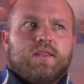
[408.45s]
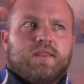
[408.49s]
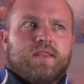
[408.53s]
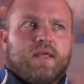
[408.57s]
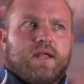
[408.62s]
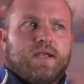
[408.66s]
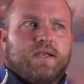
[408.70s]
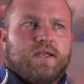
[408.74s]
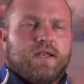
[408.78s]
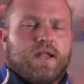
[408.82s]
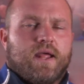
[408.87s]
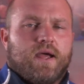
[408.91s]

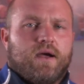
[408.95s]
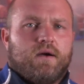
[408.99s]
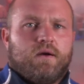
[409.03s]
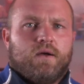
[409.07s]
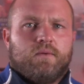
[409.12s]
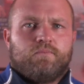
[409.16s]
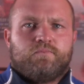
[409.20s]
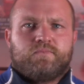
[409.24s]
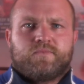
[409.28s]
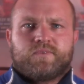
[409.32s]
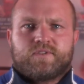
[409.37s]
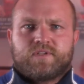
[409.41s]
that now
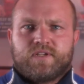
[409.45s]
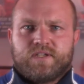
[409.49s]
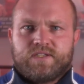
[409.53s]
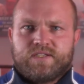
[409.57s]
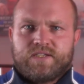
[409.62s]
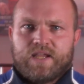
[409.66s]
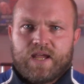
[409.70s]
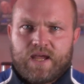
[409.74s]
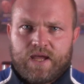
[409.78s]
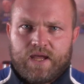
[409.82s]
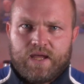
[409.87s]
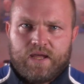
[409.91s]
I'm
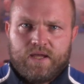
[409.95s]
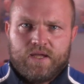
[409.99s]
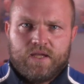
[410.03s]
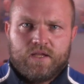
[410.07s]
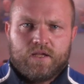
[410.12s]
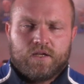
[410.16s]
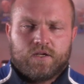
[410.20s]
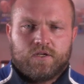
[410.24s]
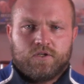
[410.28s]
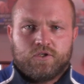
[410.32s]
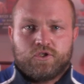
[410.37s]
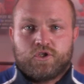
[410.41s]
today
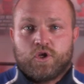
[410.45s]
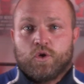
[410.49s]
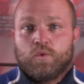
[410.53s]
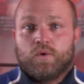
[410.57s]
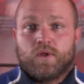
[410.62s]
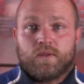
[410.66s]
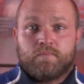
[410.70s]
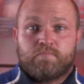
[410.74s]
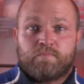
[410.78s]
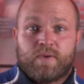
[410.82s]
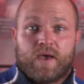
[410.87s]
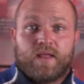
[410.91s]

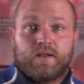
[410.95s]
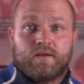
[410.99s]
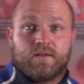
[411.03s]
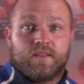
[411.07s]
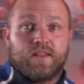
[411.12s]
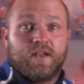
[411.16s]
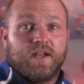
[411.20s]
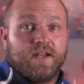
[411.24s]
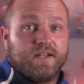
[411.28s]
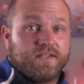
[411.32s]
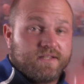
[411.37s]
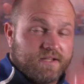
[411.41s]
doing better
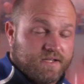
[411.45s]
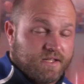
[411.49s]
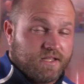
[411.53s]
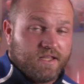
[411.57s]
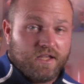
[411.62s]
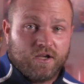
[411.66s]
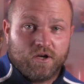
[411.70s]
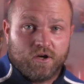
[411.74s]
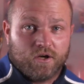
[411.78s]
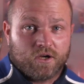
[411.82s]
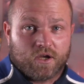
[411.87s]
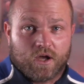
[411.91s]
than I did a
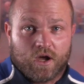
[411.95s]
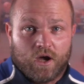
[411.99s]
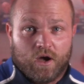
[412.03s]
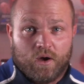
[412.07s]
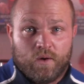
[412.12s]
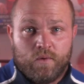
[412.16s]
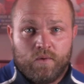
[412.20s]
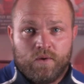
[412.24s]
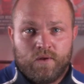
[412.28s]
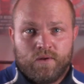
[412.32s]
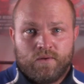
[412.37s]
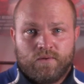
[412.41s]
year
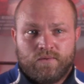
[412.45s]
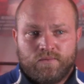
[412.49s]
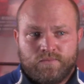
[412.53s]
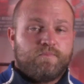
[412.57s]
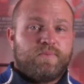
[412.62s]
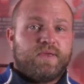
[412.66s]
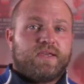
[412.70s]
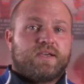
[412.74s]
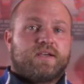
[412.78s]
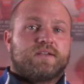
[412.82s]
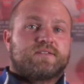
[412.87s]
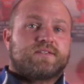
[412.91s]
ago
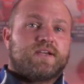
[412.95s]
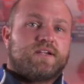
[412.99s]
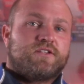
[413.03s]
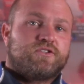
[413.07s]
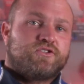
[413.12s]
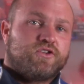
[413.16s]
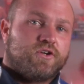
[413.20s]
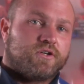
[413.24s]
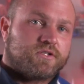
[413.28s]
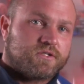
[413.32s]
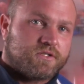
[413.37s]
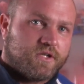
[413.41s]
because I
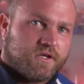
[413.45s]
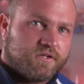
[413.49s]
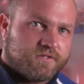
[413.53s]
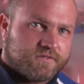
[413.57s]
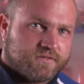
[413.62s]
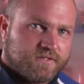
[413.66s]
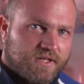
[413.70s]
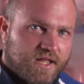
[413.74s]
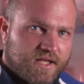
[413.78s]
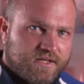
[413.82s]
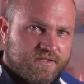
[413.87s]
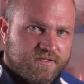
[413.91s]
took
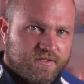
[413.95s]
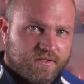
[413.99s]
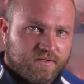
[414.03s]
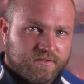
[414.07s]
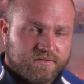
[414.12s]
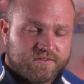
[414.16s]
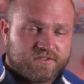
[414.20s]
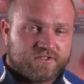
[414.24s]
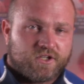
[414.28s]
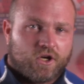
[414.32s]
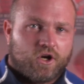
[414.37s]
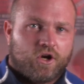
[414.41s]
those
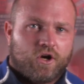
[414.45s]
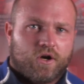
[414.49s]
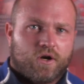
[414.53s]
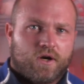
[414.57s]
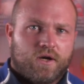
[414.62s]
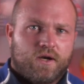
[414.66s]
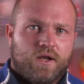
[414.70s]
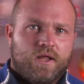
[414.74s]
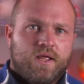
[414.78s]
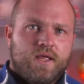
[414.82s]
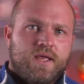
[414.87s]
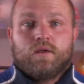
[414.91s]
lessons to
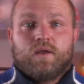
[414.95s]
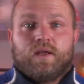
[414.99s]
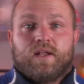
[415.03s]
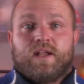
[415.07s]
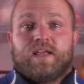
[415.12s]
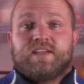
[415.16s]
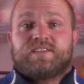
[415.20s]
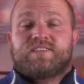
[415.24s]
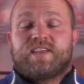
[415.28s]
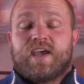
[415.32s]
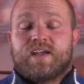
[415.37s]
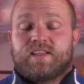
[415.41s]
heart.
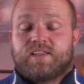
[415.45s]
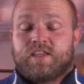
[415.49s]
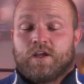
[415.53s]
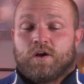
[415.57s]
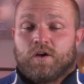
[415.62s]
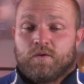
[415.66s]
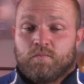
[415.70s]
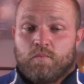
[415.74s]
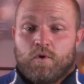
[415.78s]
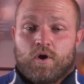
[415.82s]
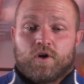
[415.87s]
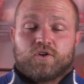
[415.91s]
And I sat
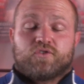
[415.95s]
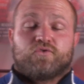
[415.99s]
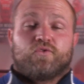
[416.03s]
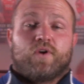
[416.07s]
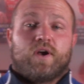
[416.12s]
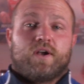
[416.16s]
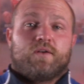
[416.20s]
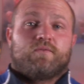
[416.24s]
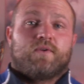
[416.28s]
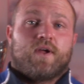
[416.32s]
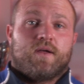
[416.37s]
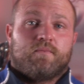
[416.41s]
there in March
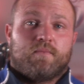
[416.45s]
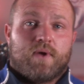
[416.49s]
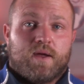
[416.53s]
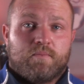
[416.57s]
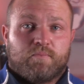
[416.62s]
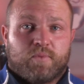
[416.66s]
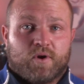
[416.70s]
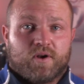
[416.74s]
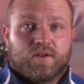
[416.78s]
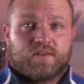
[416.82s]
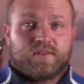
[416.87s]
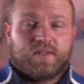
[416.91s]
right around my
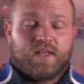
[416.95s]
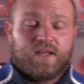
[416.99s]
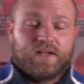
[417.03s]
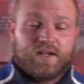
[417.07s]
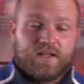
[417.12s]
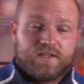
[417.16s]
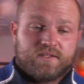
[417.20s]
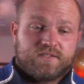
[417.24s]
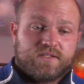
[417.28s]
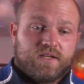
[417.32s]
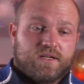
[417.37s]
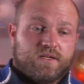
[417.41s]
birthday
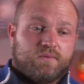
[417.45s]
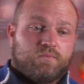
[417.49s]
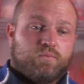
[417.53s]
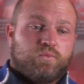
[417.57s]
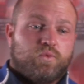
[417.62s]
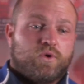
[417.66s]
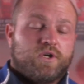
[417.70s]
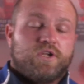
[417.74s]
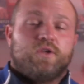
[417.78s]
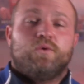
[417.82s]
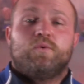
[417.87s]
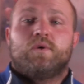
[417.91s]
and I said,
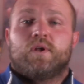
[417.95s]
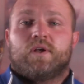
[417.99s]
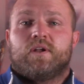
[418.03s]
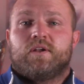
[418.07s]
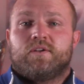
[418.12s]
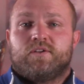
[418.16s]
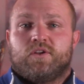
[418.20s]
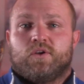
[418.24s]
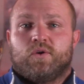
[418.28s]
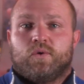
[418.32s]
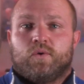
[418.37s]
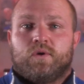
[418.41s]
What are you gonna
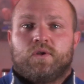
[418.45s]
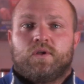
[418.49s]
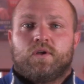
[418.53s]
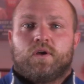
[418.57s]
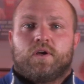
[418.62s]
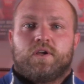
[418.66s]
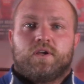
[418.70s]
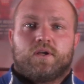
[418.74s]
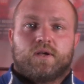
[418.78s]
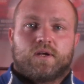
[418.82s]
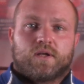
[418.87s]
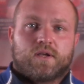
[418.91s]
do?
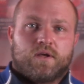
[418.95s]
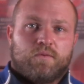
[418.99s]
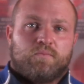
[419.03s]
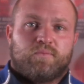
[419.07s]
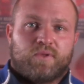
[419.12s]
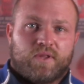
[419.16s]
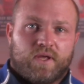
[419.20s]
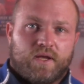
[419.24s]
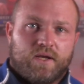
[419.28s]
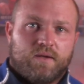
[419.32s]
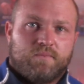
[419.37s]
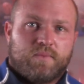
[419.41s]
Are you gonna
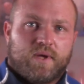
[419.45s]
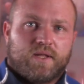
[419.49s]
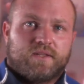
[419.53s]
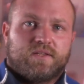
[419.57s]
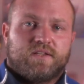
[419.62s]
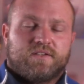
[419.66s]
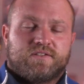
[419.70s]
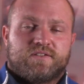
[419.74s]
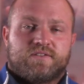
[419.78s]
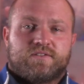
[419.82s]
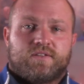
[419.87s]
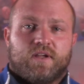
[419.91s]
complain about
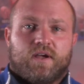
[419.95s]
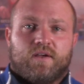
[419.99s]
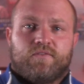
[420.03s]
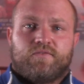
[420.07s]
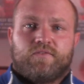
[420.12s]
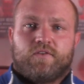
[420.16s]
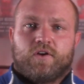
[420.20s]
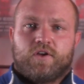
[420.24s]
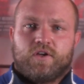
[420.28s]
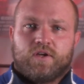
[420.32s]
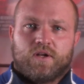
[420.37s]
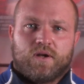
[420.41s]
this
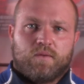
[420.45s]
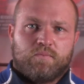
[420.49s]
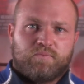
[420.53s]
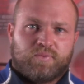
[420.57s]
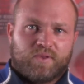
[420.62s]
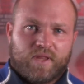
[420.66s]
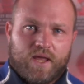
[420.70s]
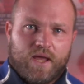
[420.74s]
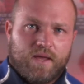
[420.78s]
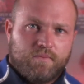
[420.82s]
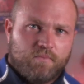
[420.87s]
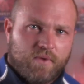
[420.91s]
stuff? Are you gonna
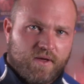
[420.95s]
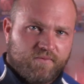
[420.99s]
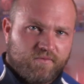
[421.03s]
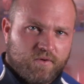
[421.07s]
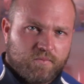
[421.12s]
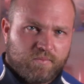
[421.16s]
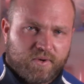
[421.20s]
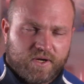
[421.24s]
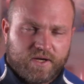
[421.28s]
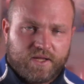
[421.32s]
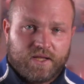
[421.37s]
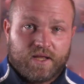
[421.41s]
blame
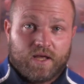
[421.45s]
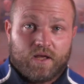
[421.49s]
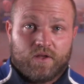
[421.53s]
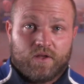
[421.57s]
everybody